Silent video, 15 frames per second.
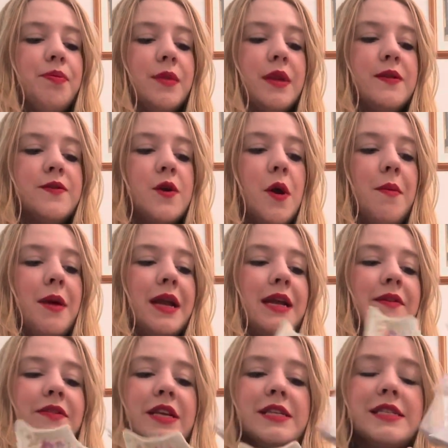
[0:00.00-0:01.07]
So I might
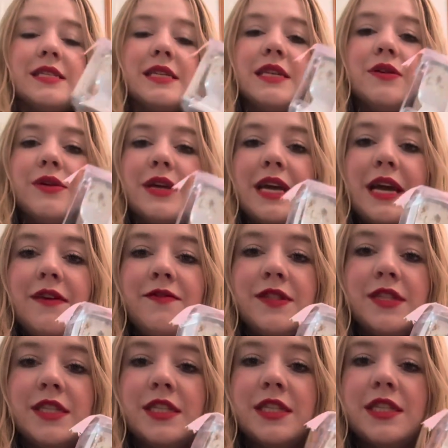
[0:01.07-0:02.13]
give this as a little
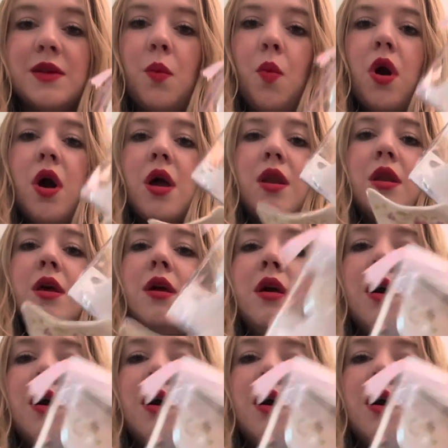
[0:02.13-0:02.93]
gift to someone,